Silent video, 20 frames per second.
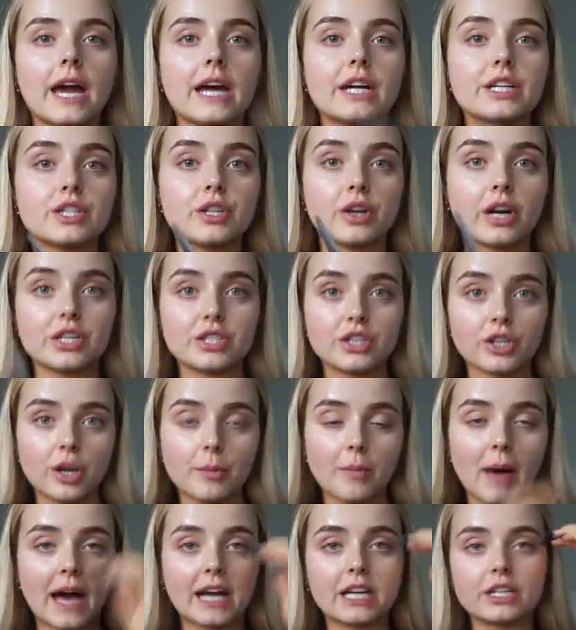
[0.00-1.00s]
Okay, so I just got
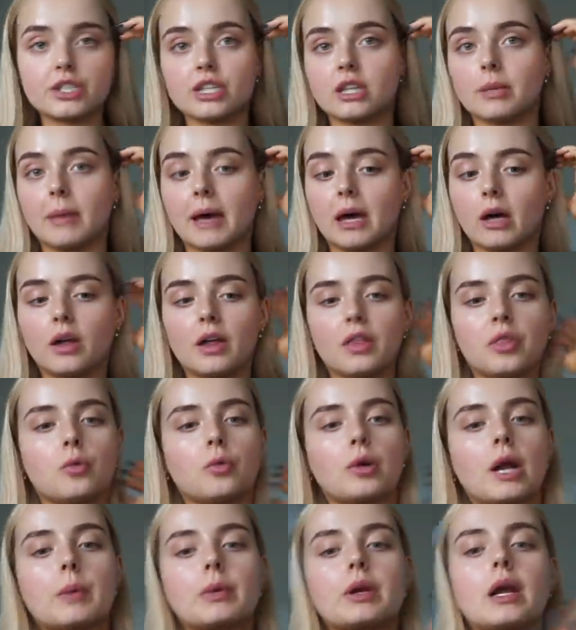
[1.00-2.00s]
a package in the mail. I
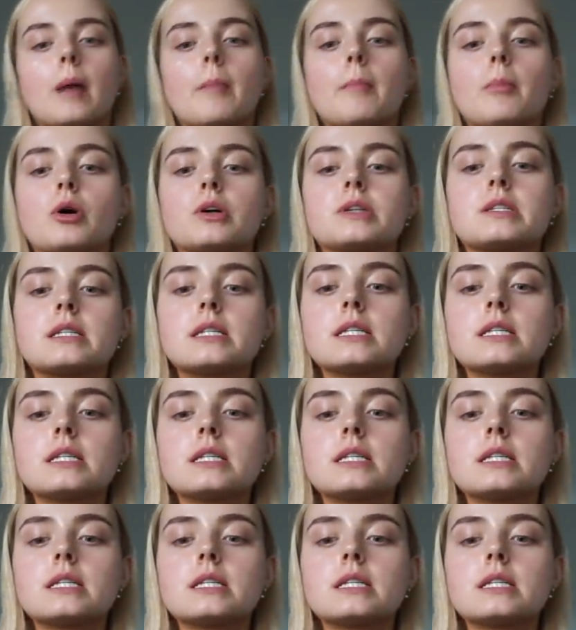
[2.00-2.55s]
thought I would unbox